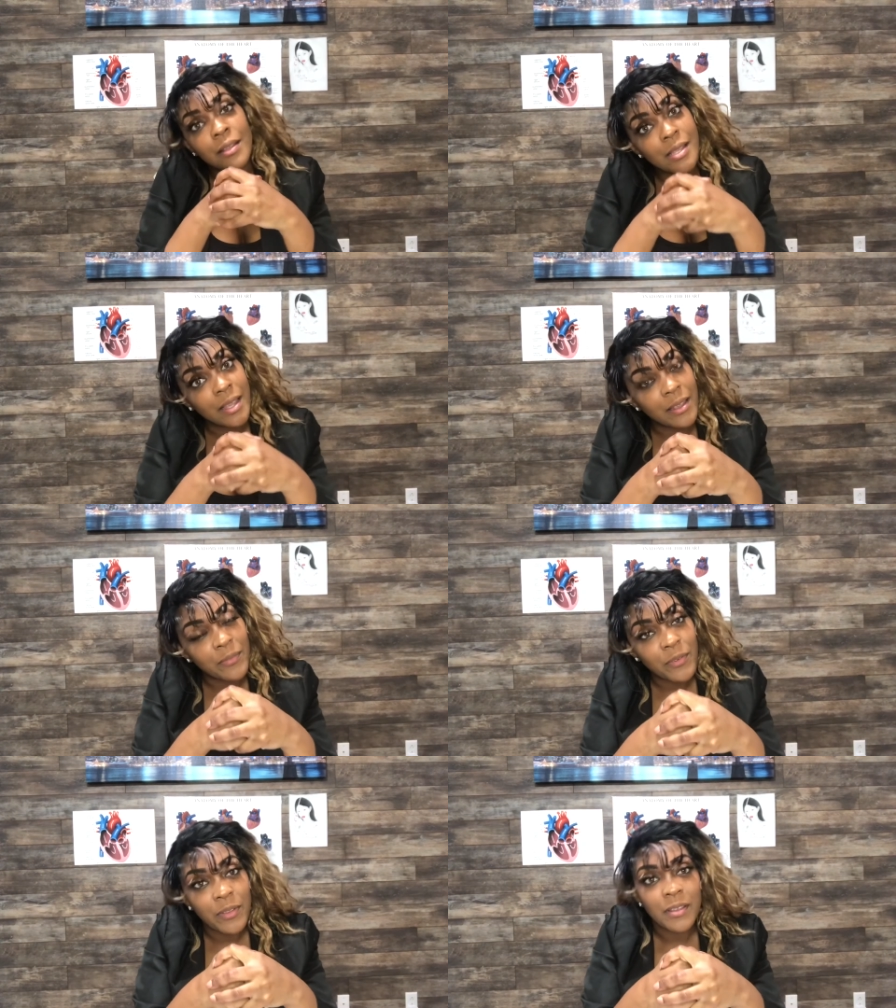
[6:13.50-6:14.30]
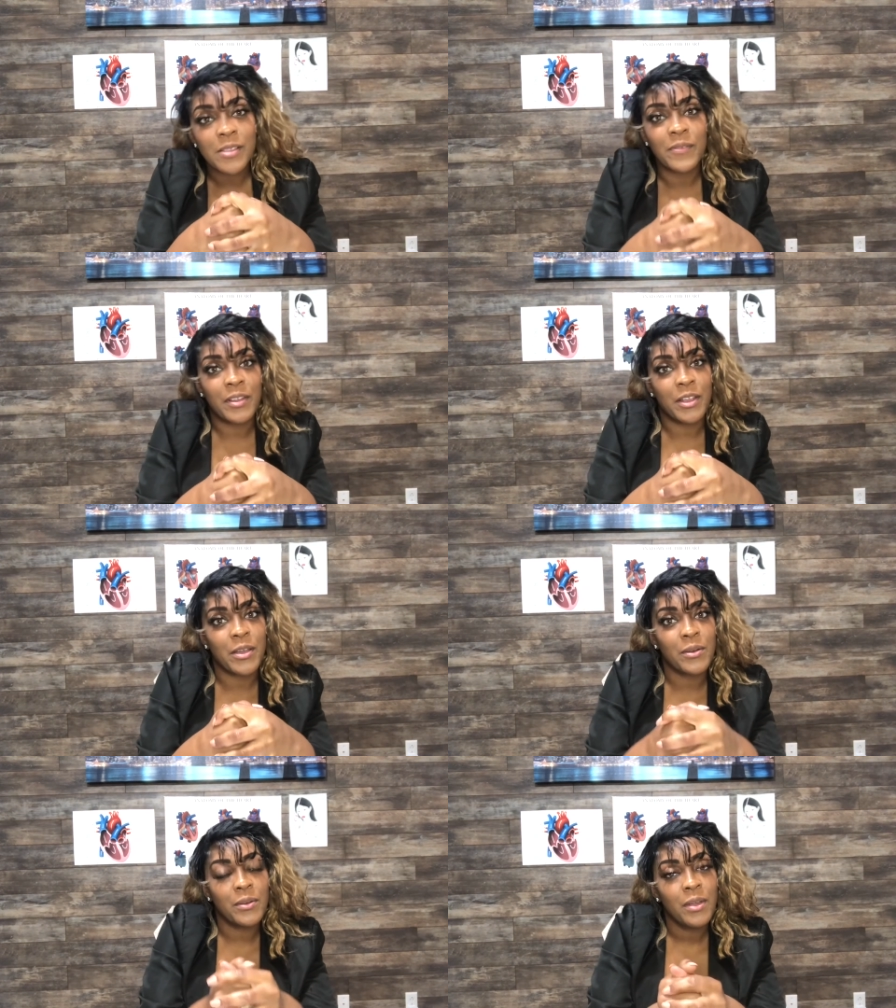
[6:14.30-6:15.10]
is it for this
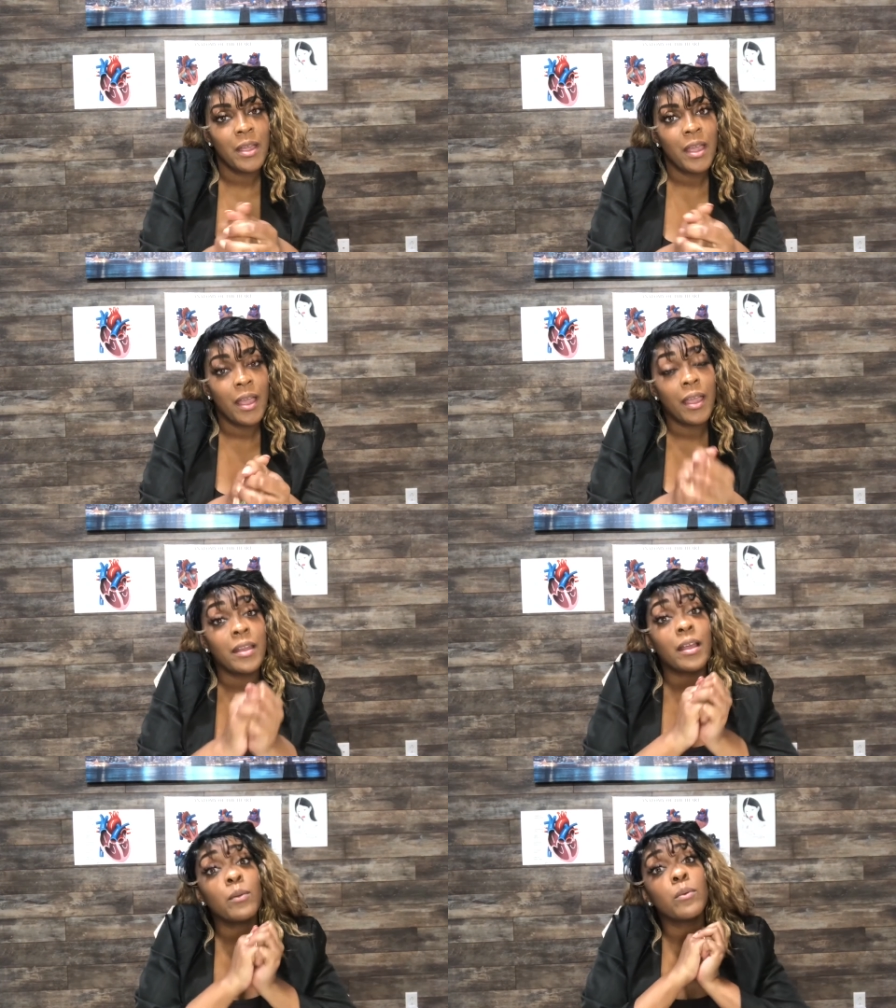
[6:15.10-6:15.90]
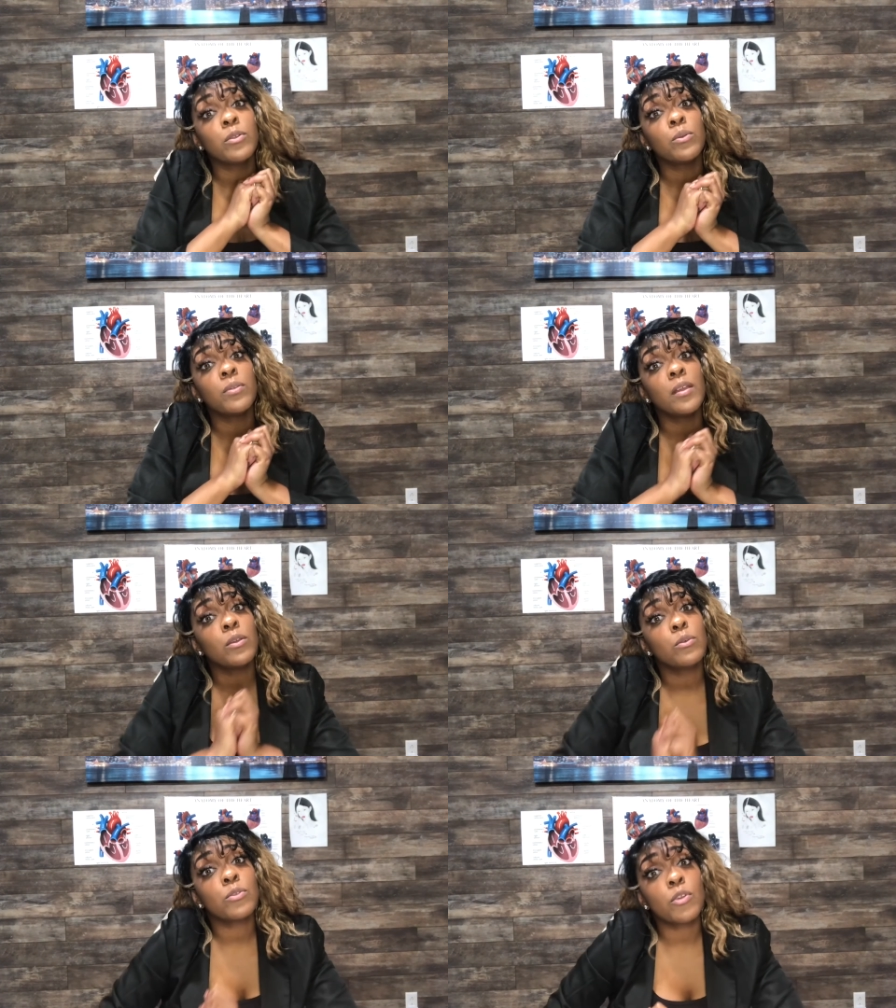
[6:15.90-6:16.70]
video, and I want to thank
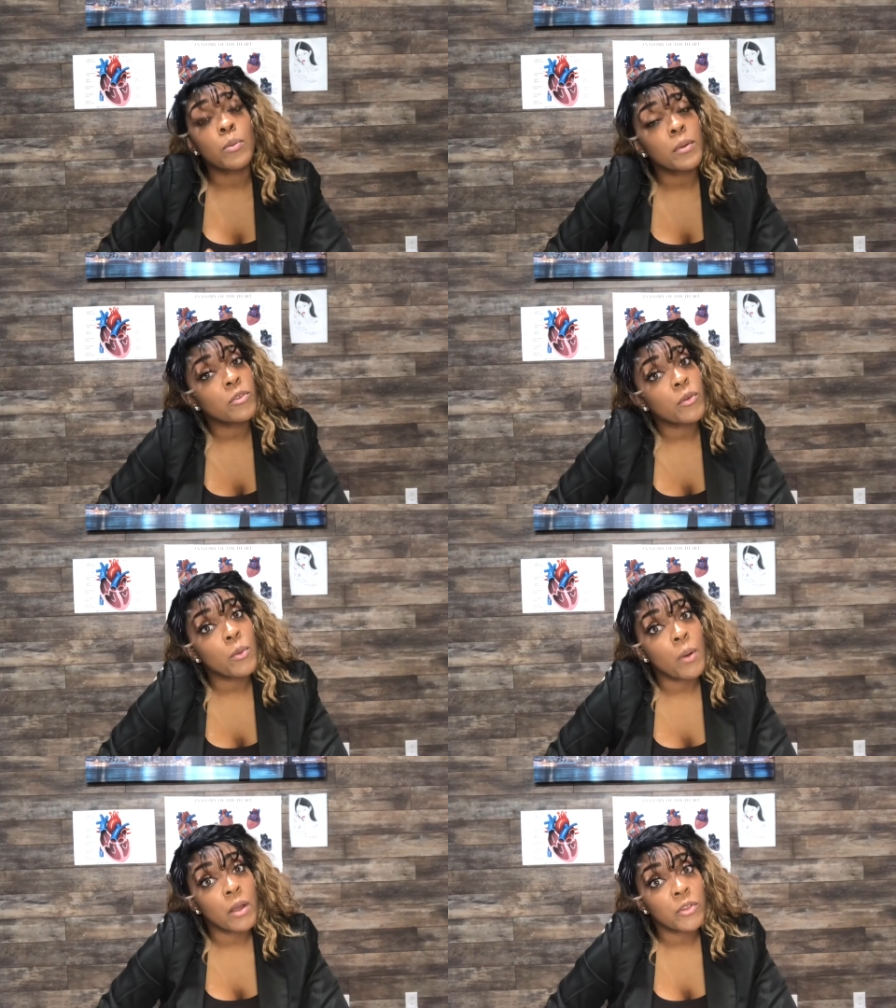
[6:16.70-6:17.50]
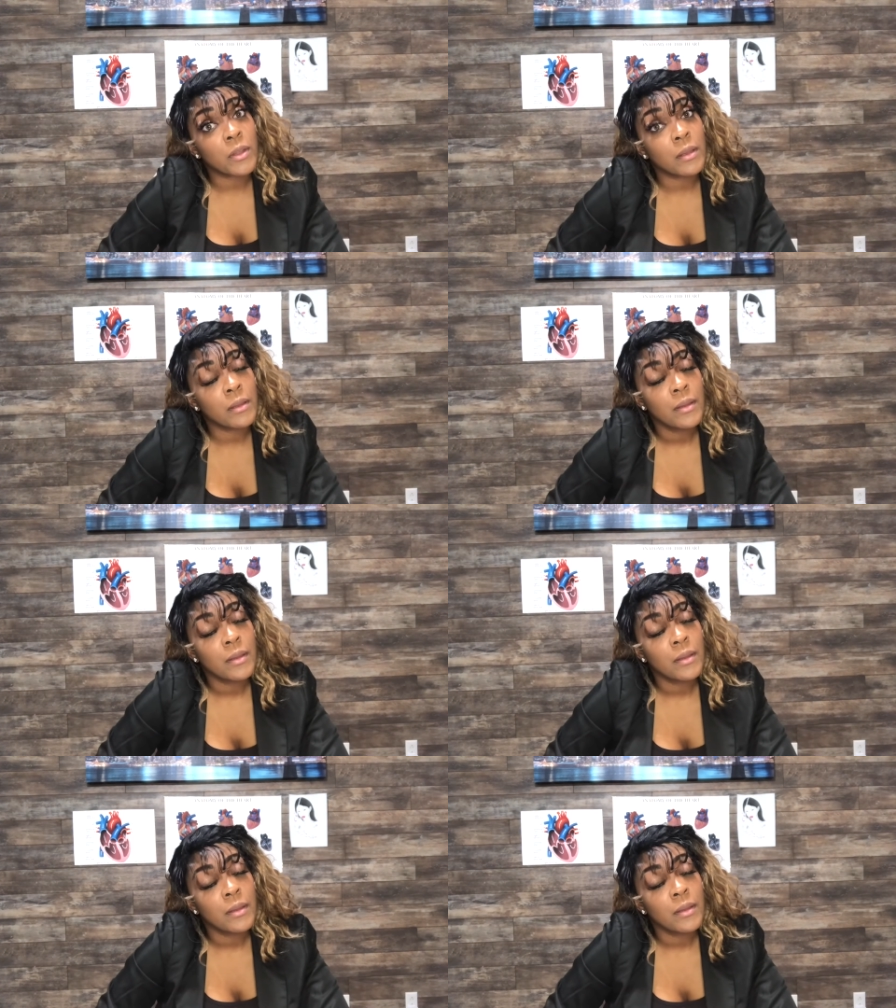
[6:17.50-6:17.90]
you so much for watching.